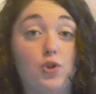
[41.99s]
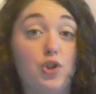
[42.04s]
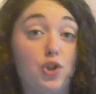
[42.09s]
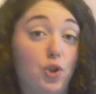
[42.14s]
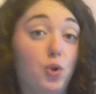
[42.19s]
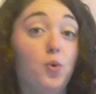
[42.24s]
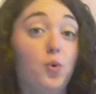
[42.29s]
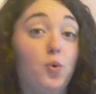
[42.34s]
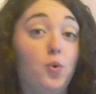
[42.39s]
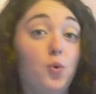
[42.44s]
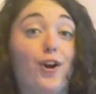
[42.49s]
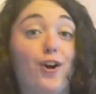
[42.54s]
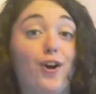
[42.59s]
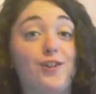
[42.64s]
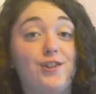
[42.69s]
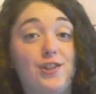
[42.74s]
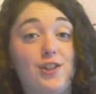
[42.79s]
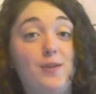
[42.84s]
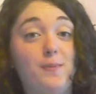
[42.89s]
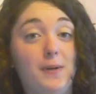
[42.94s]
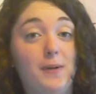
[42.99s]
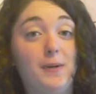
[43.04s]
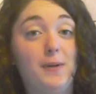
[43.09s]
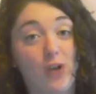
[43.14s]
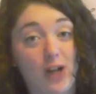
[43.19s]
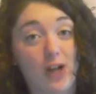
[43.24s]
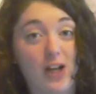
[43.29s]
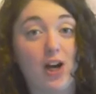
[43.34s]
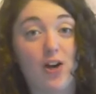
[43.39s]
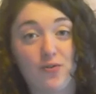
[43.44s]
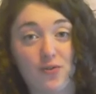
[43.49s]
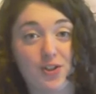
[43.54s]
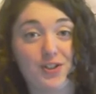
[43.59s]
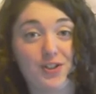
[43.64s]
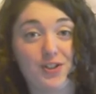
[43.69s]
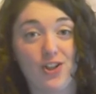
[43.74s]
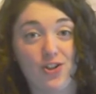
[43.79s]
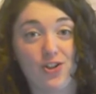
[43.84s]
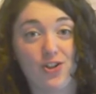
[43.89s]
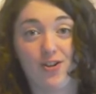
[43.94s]
2 words to be a great
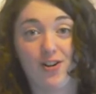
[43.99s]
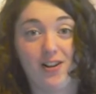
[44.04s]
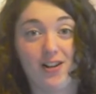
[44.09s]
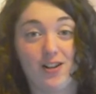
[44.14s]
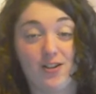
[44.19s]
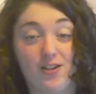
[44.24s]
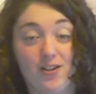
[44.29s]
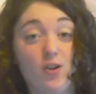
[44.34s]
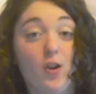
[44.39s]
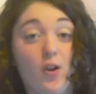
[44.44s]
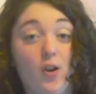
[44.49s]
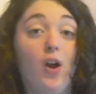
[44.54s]
conversationalist: